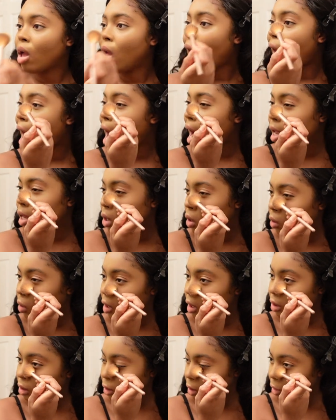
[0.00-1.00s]
how you don't
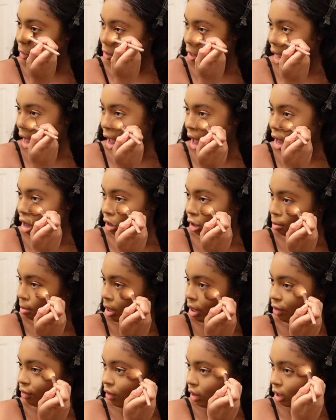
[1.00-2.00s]
get sick and tired of the
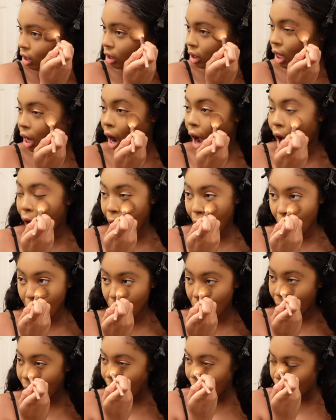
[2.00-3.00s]
motherfuckers? Like
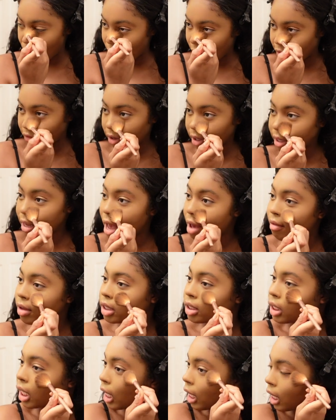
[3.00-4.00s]
how how we really
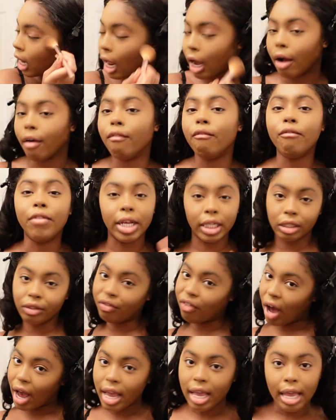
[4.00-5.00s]
haven't seen like a fist
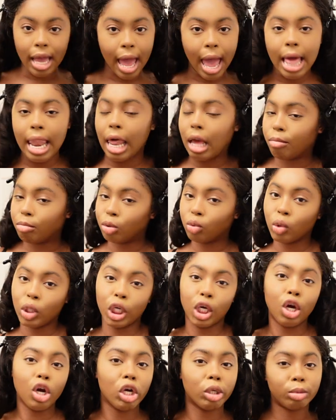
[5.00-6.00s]
fight yet, like between
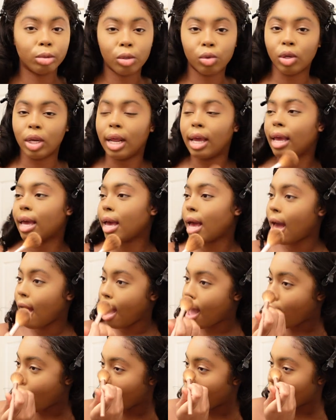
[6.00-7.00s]
the girls, between the
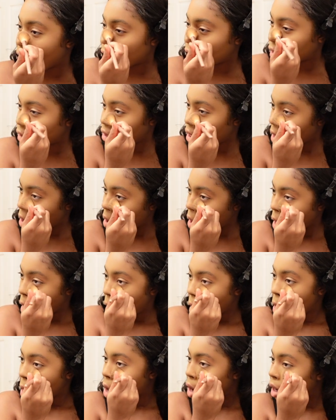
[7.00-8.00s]
guys.
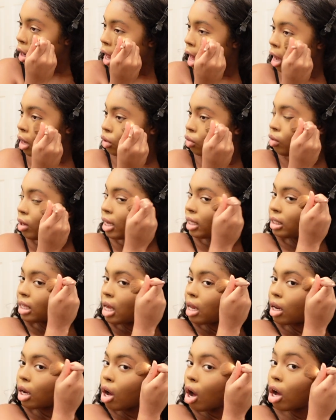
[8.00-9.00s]
Like, do they
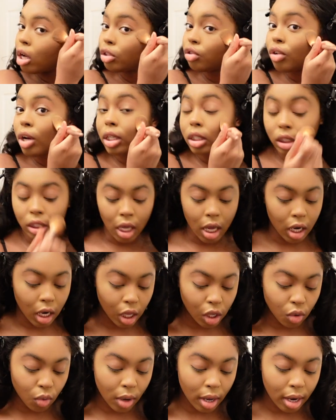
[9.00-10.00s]
sign a contract saying
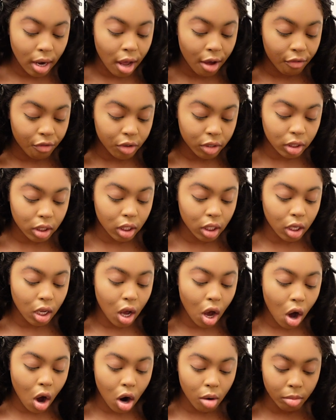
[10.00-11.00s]
like you cannot physically
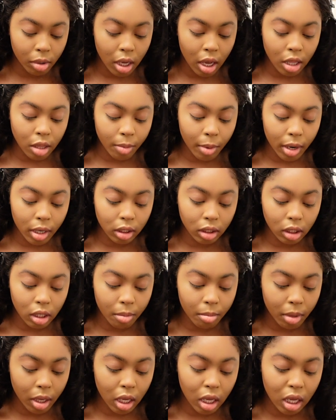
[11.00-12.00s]
harm the other
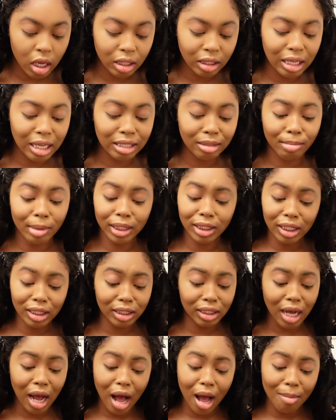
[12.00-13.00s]
person? Because as much
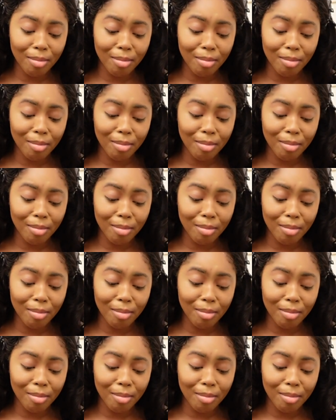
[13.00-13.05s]
as y'all